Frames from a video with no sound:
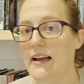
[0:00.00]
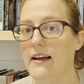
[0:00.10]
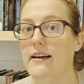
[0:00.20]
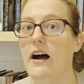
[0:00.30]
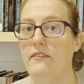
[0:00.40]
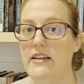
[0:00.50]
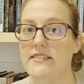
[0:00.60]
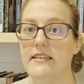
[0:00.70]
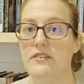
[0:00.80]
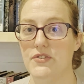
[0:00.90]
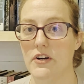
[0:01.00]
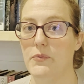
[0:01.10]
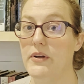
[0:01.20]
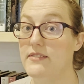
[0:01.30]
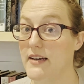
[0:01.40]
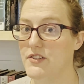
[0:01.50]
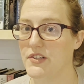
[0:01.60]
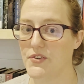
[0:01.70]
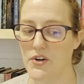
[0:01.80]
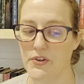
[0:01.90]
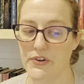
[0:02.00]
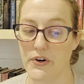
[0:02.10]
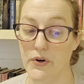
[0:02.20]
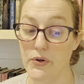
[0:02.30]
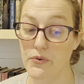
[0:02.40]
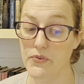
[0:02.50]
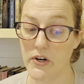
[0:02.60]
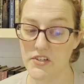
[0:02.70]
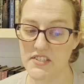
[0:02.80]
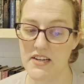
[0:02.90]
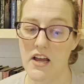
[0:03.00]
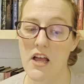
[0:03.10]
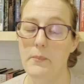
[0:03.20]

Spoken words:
Obviously start with Dungeon Crawler Carl first,